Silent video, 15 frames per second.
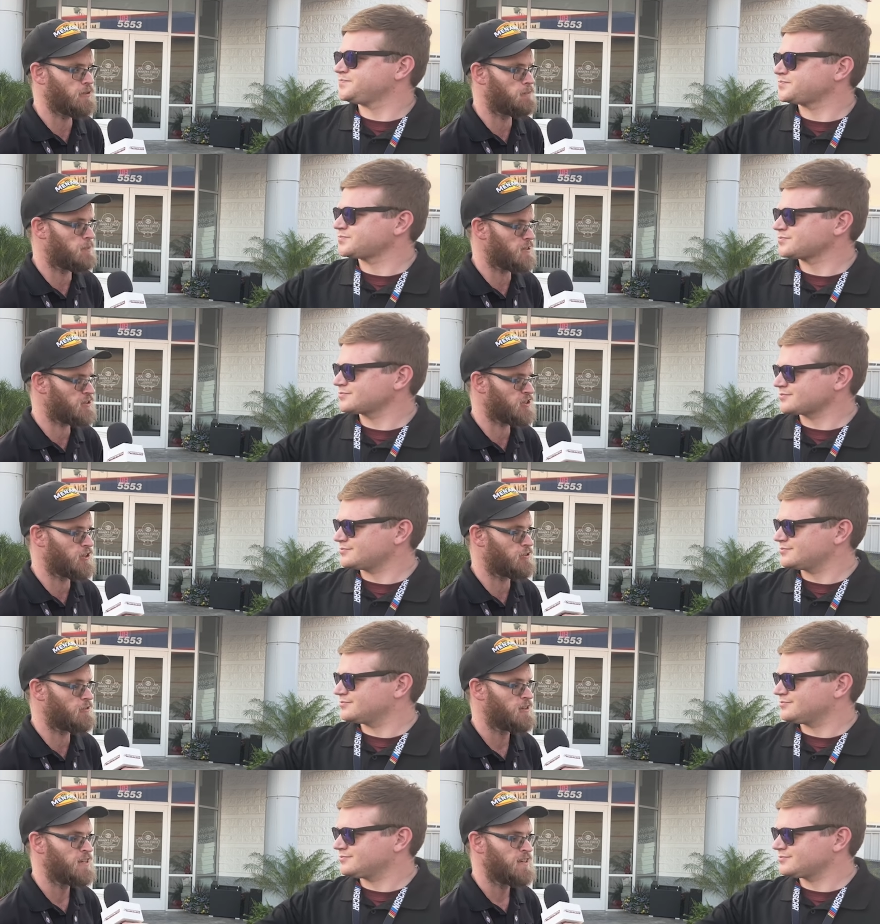
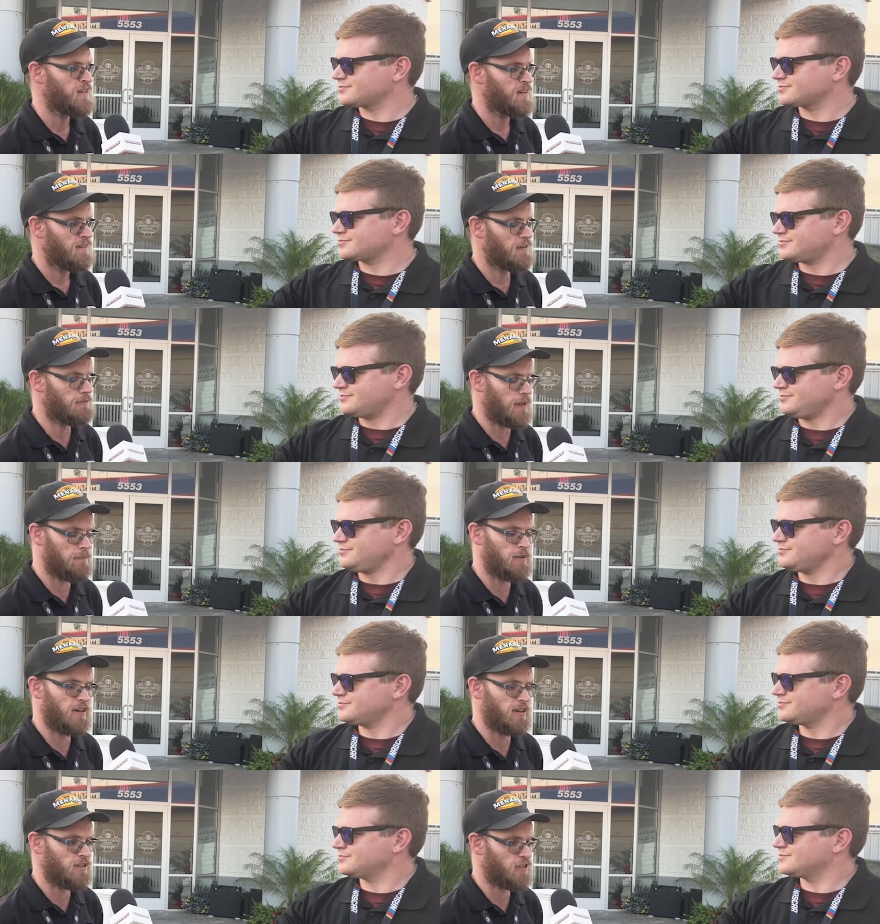Speaker 1: Briscoe,
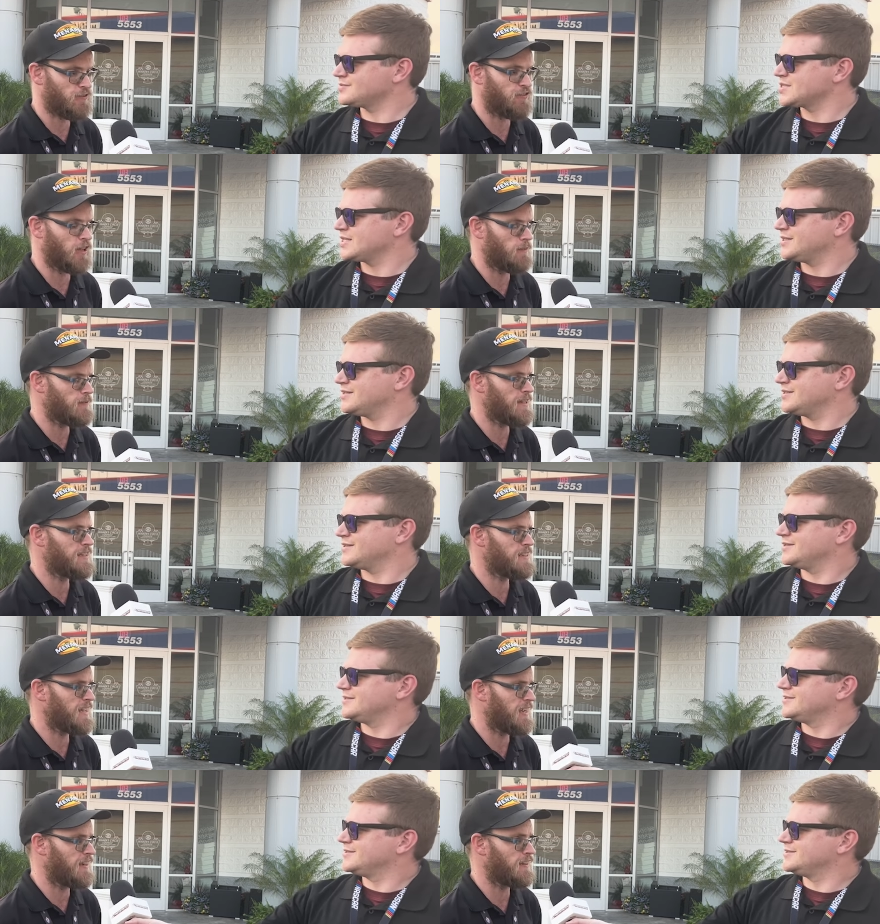remember, is from
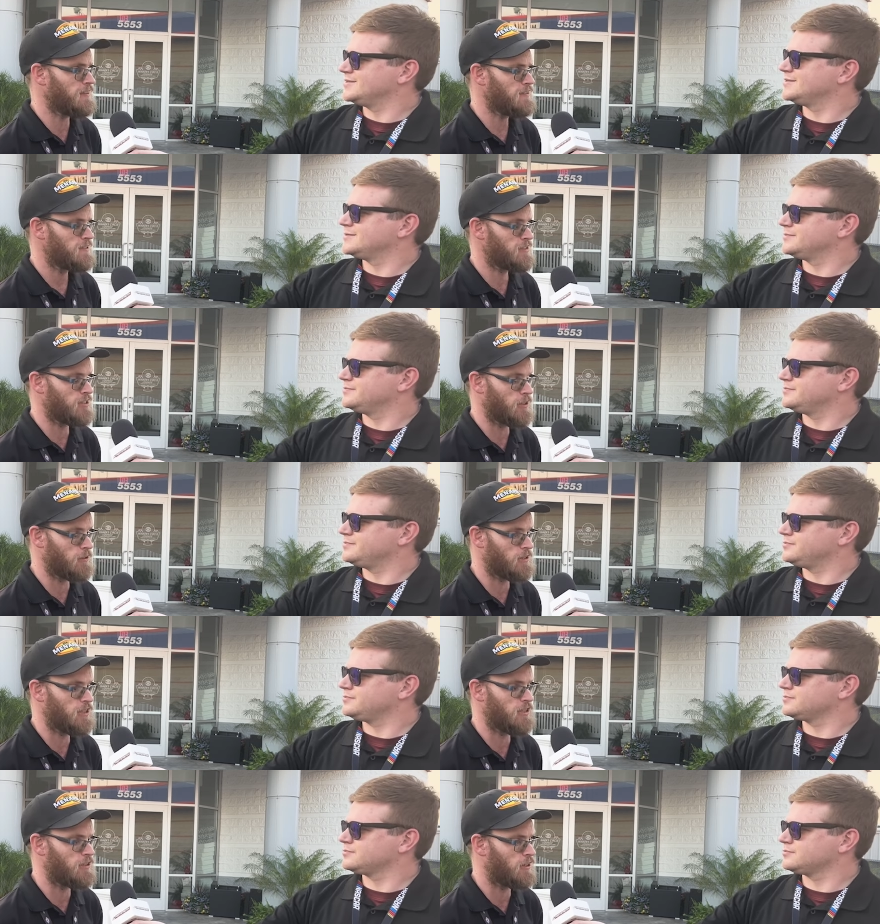Indiana, so
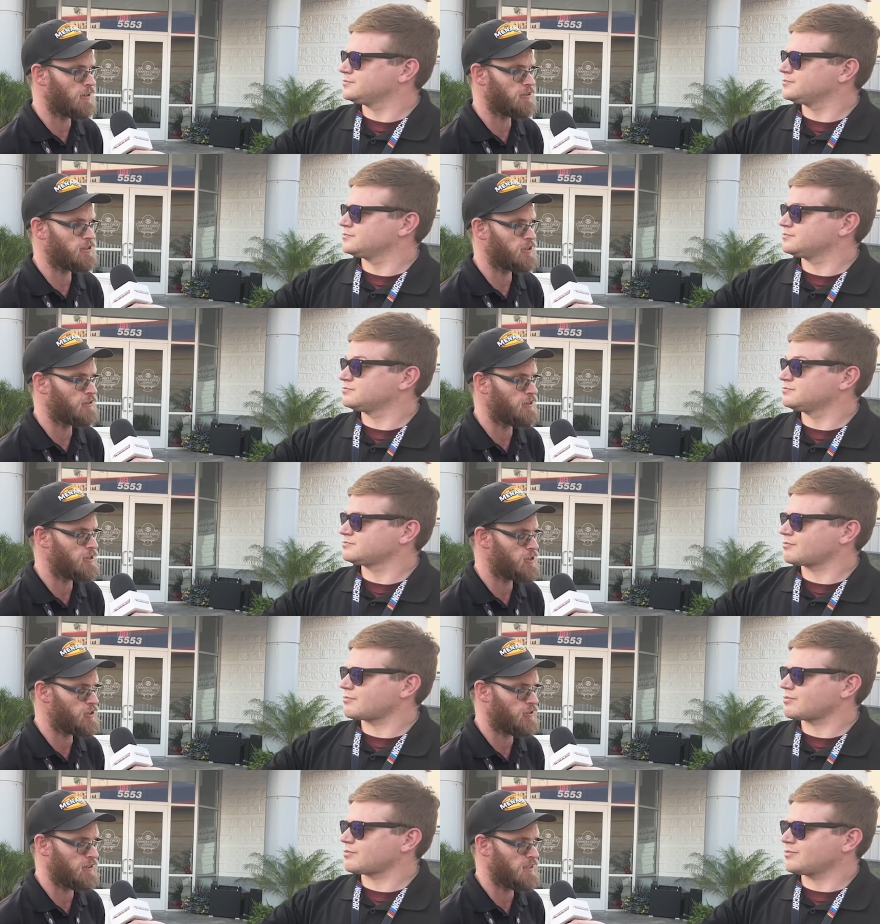he also
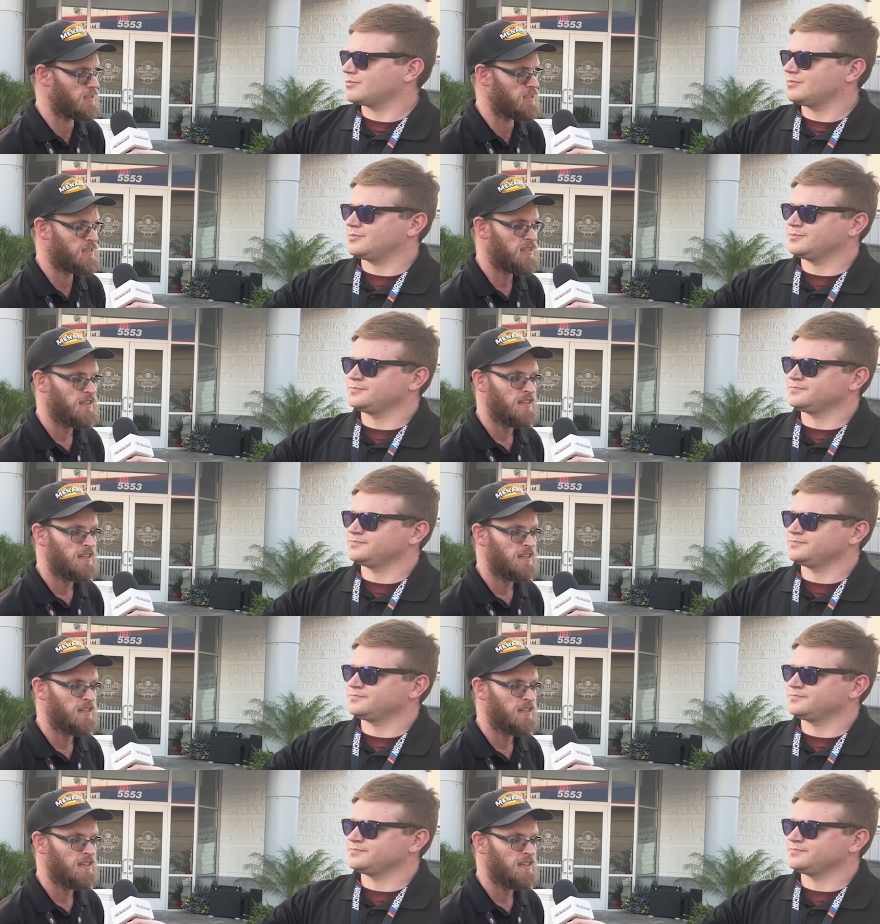enjoys